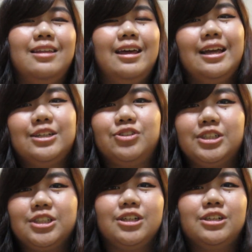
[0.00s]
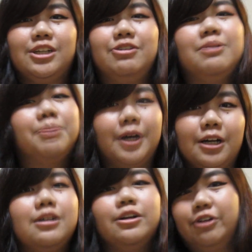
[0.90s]
the age ranges are different,
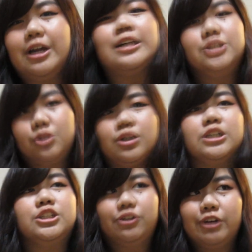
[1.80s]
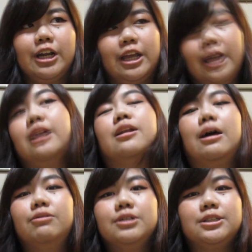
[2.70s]
but grades 3 to grade 8,
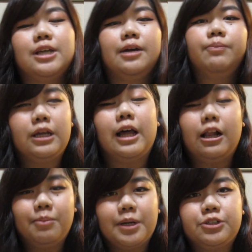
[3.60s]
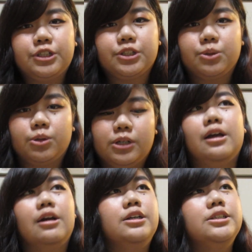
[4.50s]
I would say. In elementary school,
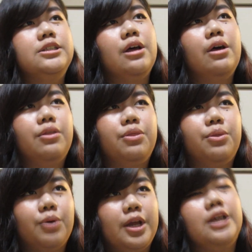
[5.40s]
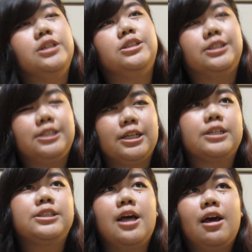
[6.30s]
years 3 to
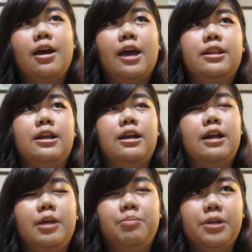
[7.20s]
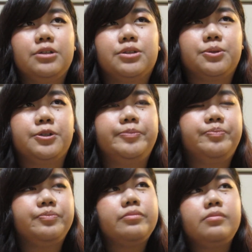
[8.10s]
6, and then in middle school,
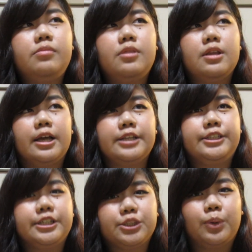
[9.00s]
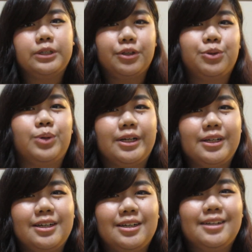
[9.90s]
it's years 1 to 3.
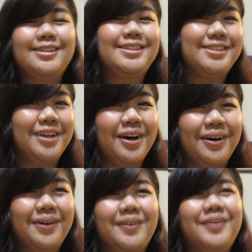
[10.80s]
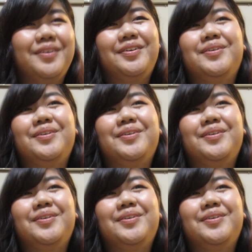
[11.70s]
So